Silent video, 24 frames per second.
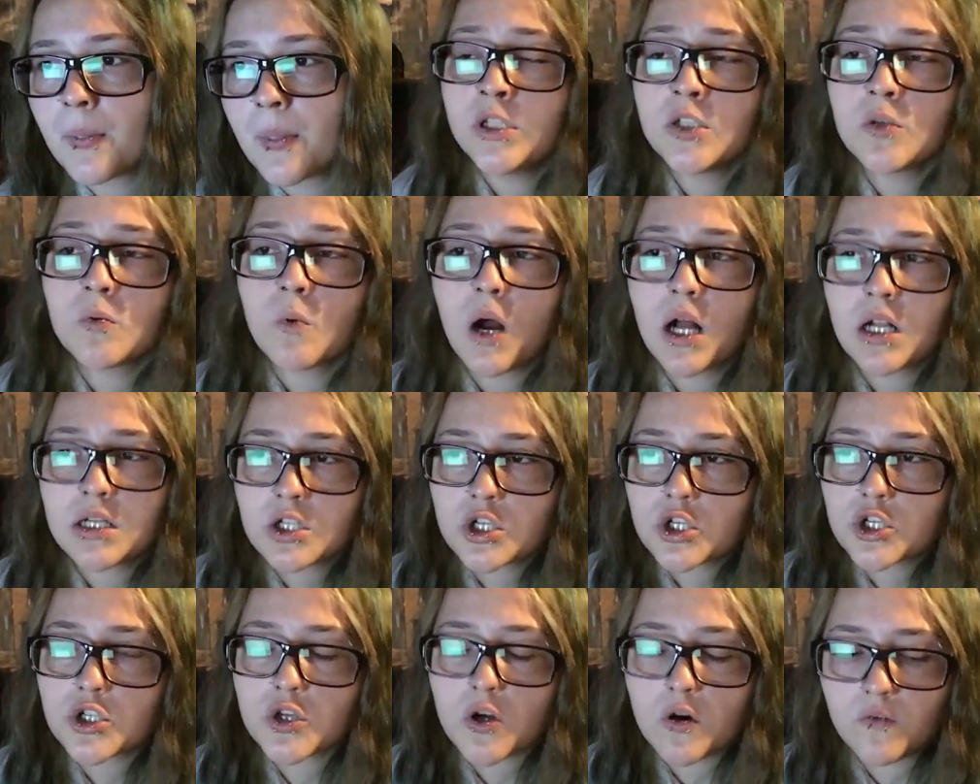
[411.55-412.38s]
When you
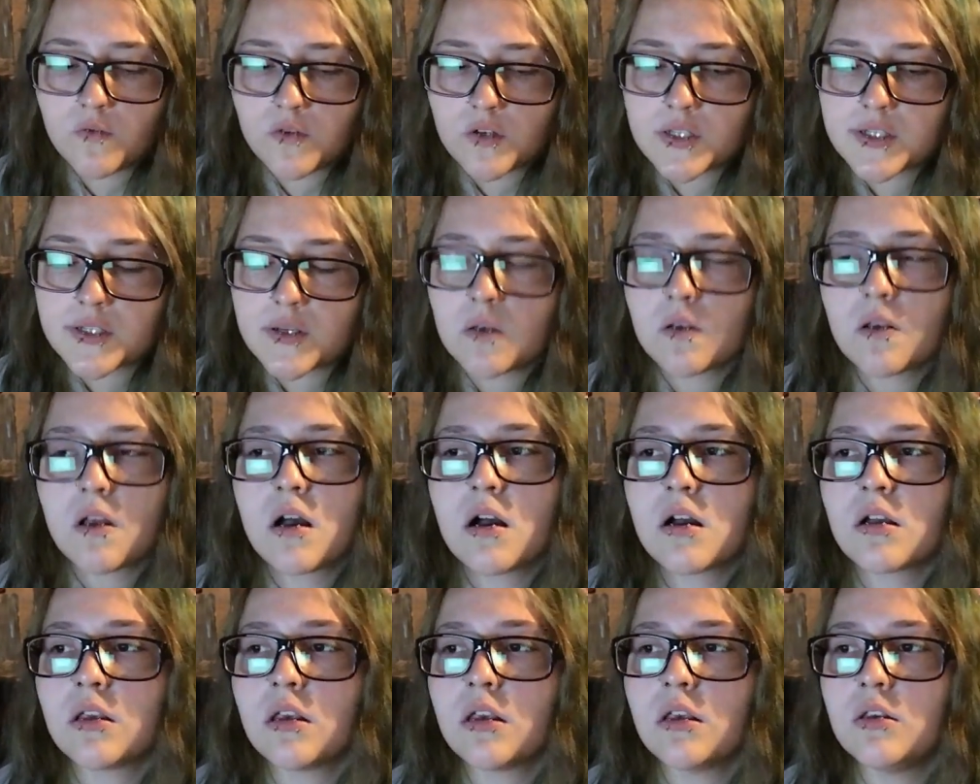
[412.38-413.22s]
watch a show for so
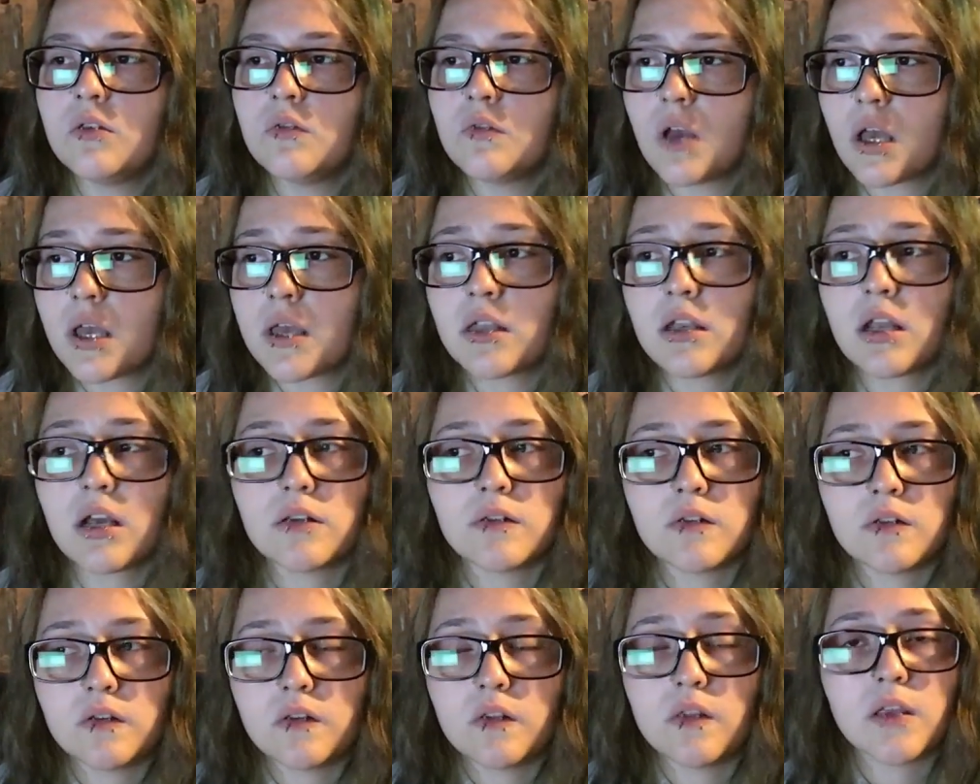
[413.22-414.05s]
long, you get
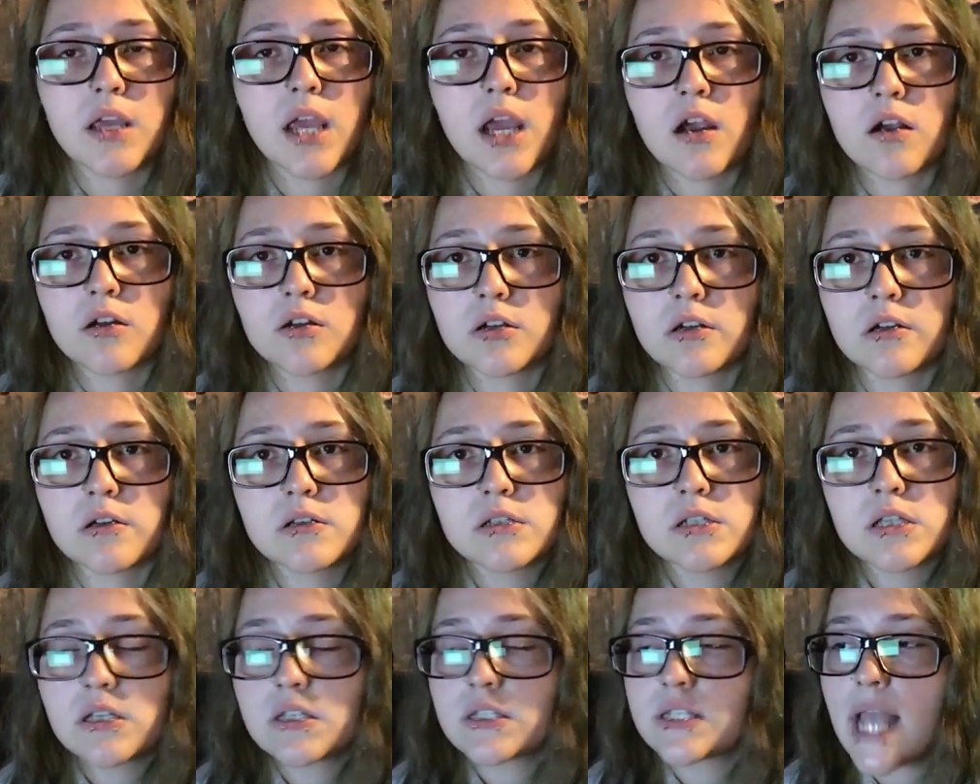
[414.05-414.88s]
connected to the
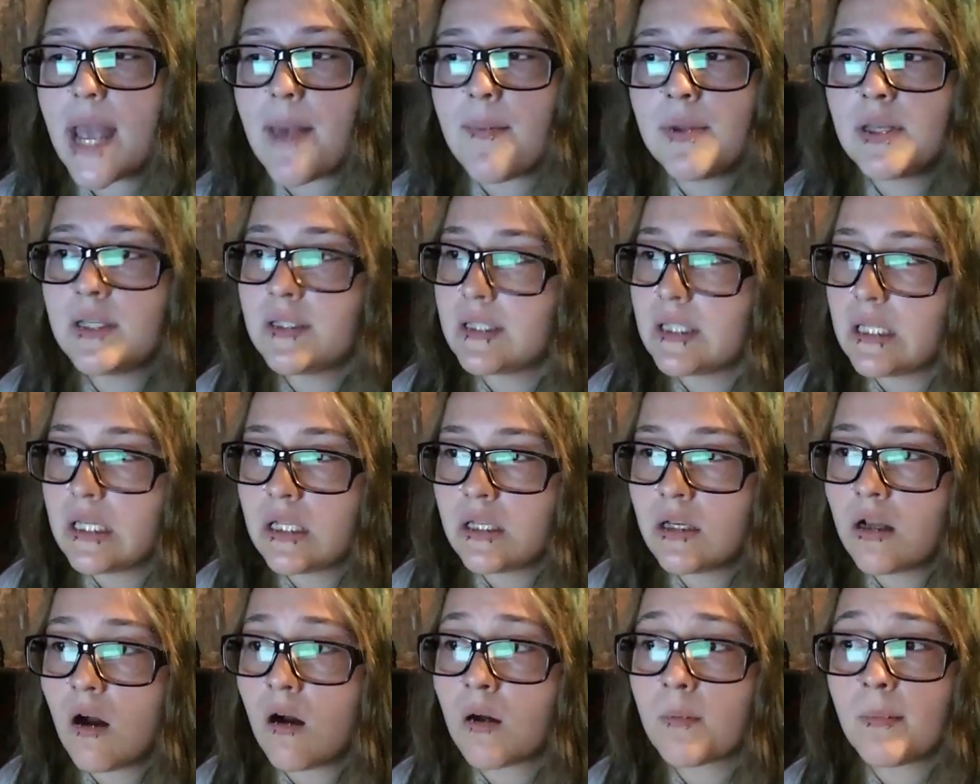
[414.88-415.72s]
characters. Sam and
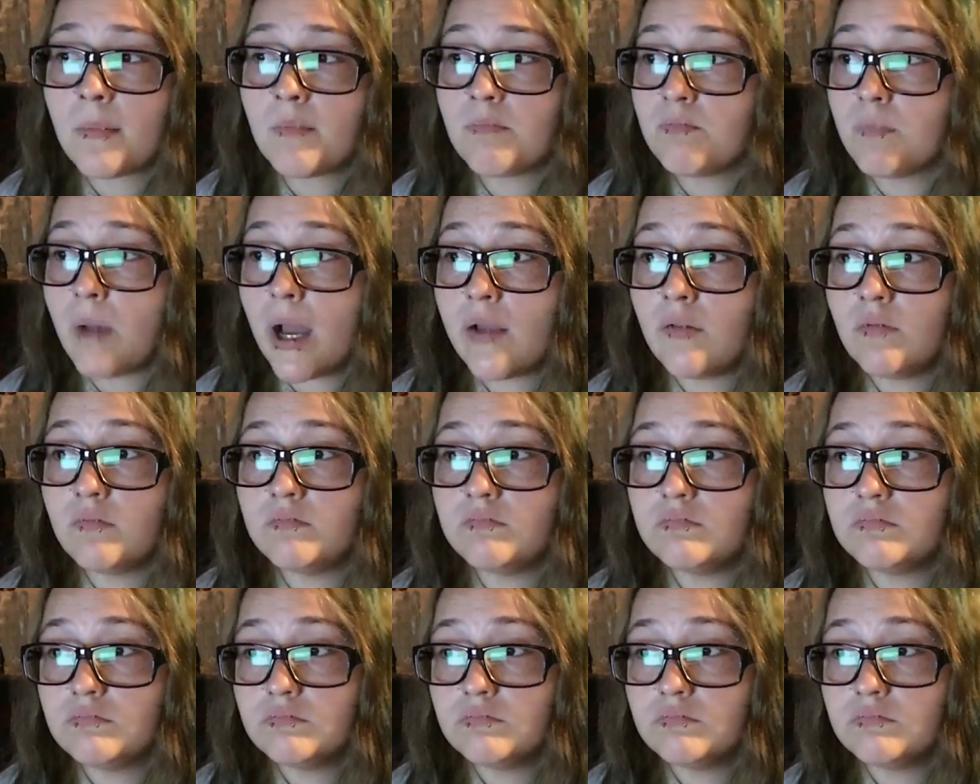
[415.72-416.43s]
Dean are my